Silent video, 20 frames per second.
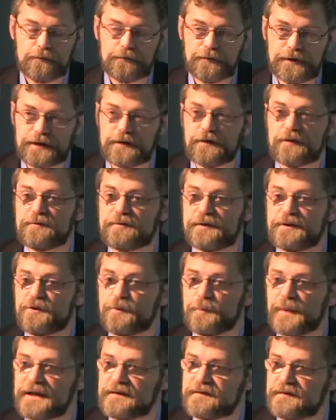very often
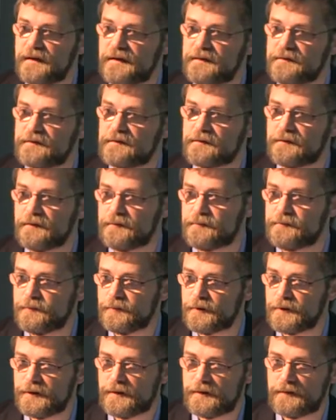to make sense of
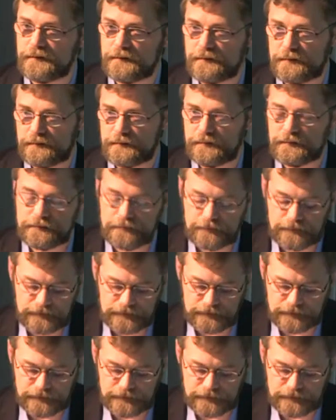what the